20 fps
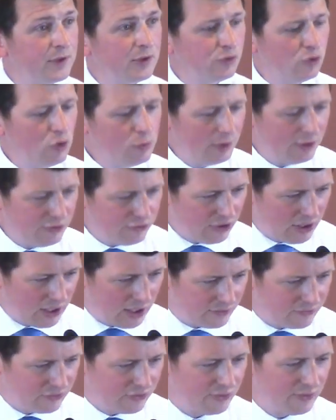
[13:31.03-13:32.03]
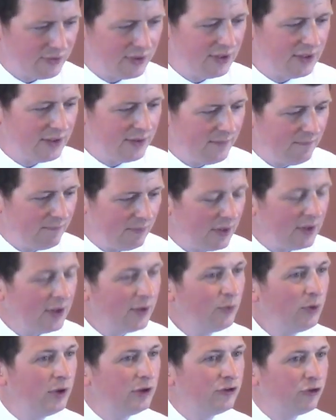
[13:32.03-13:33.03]
Romans 8
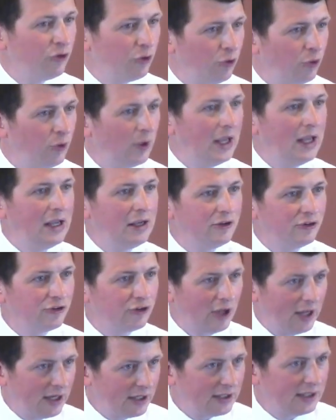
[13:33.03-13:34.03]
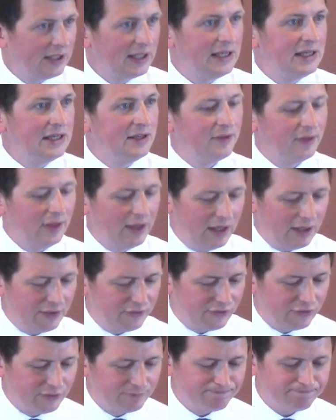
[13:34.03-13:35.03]
will do exactly
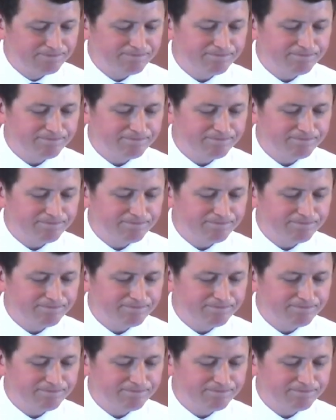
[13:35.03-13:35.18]
that.